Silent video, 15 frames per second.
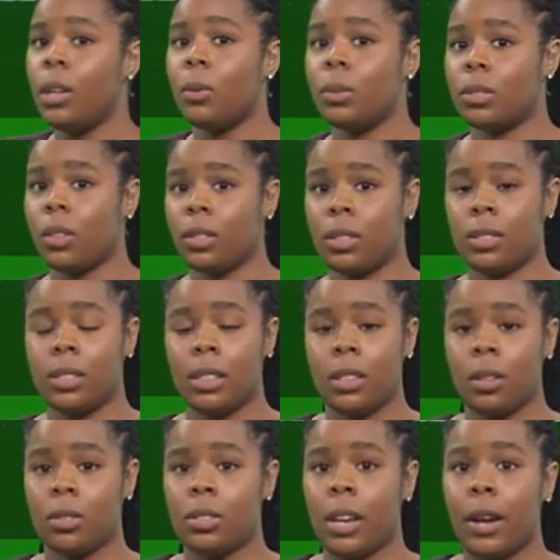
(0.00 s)
We'll start to see
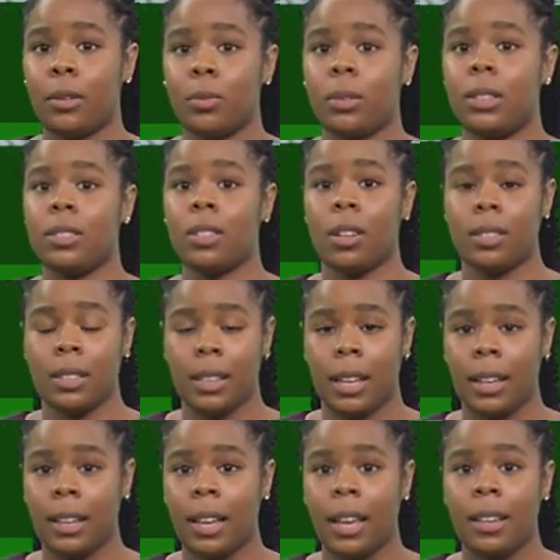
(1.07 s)
those showers really start to
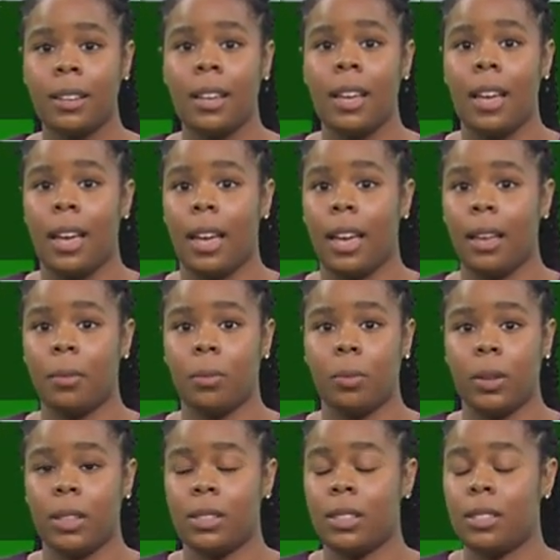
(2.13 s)
kick in, and
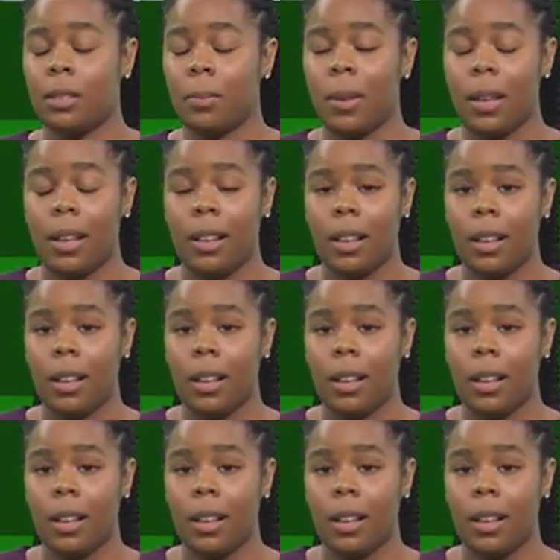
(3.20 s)
we could see some uh,